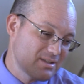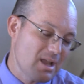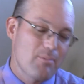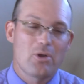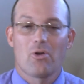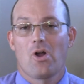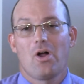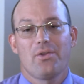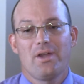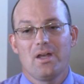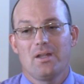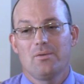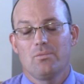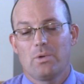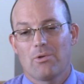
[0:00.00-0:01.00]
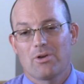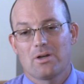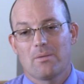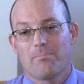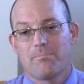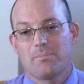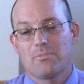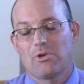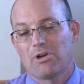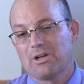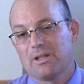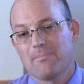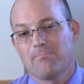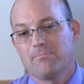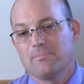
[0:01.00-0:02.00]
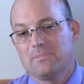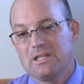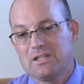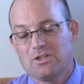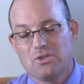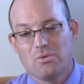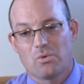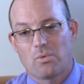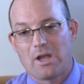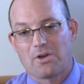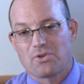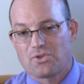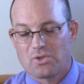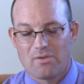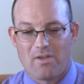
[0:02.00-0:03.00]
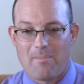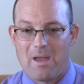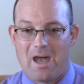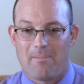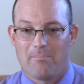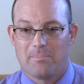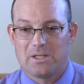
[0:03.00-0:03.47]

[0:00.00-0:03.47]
the time we were all done, we were gonna we were gonna need to do a record of survey map